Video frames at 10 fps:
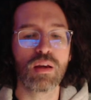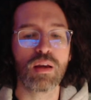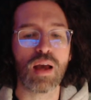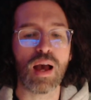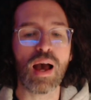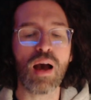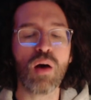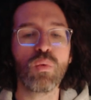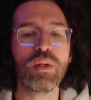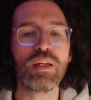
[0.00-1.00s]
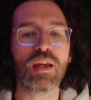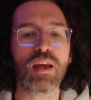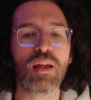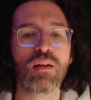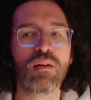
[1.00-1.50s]
how
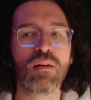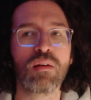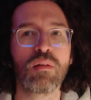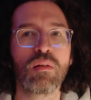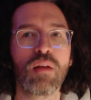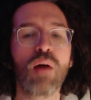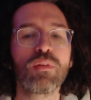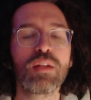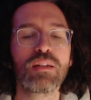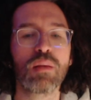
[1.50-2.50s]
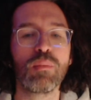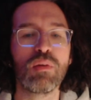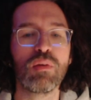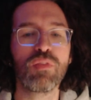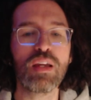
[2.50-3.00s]
things can be
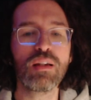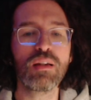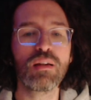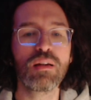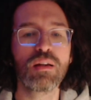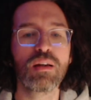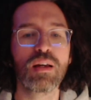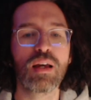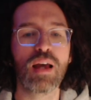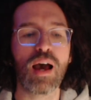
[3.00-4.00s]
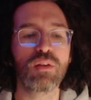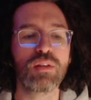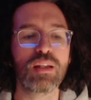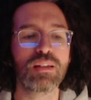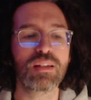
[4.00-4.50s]
fated, how
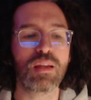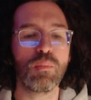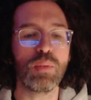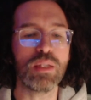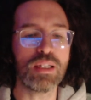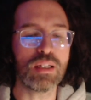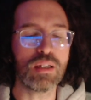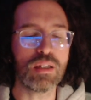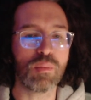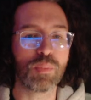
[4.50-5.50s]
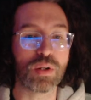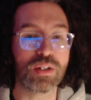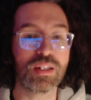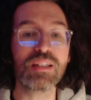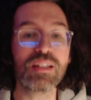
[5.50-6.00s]
things can be
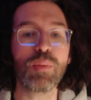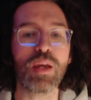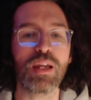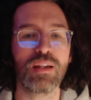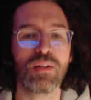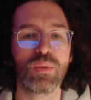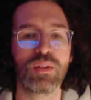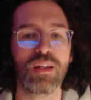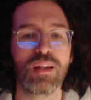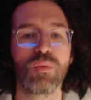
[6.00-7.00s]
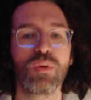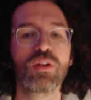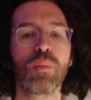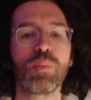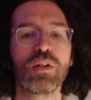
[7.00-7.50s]
participated within, what's
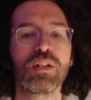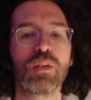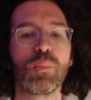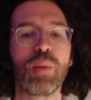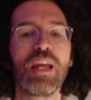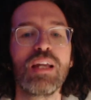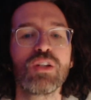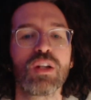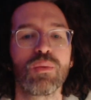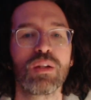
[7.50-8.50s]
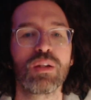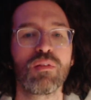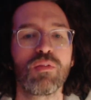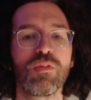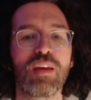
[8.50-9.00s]
our participation
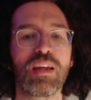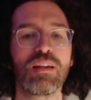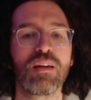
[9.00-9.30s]
within fate,